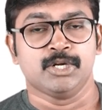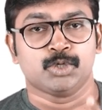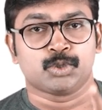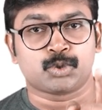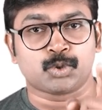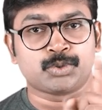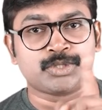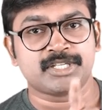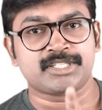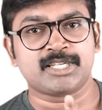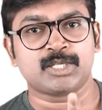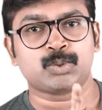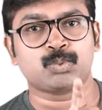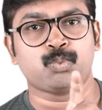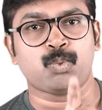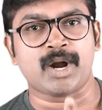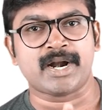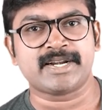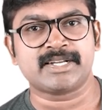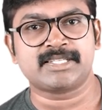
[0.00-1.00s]
So this is
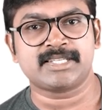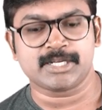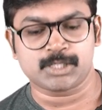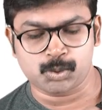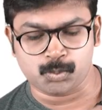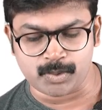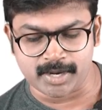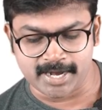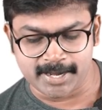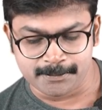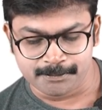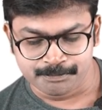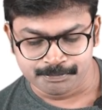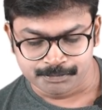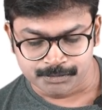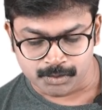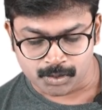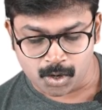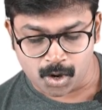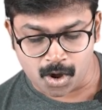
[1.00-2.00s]
one such way
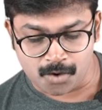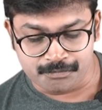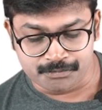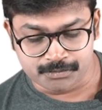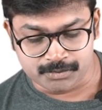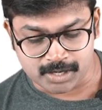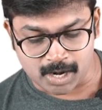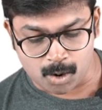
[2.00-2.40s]
of